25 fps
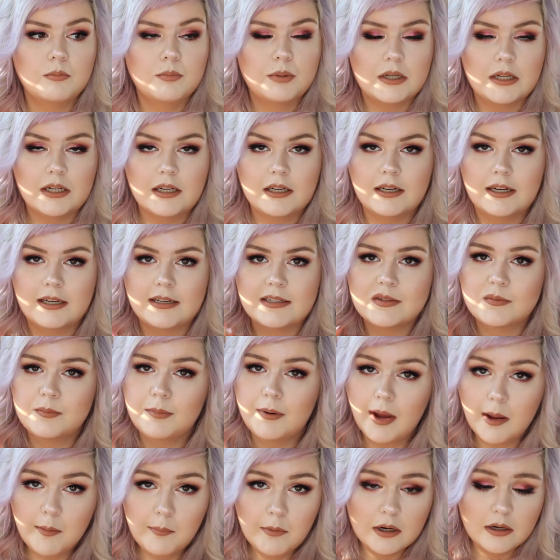put a nice
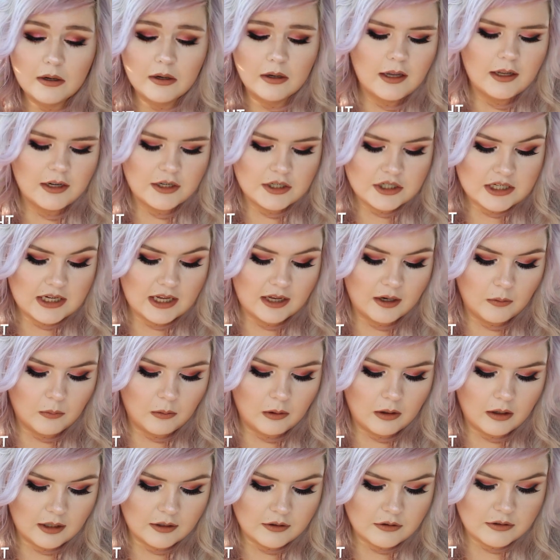primer and a
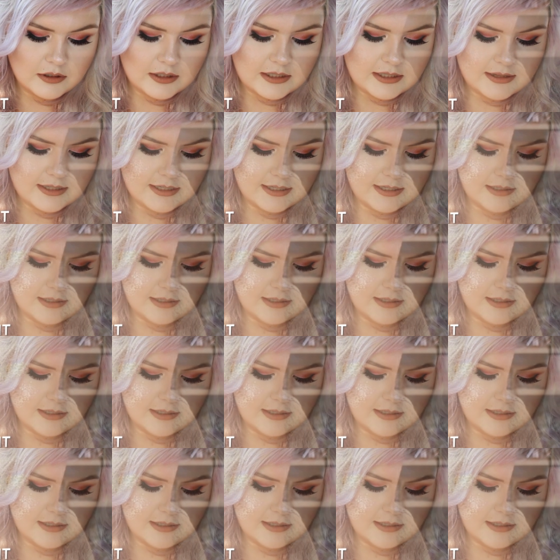shadow underneath